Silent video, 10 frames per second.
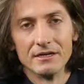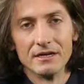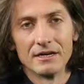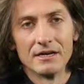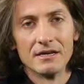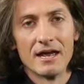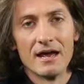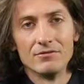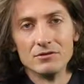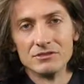It can
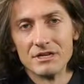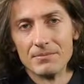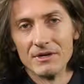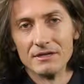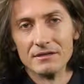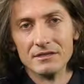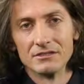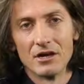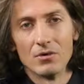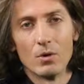have you skipping
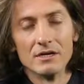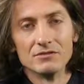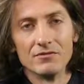this otherwise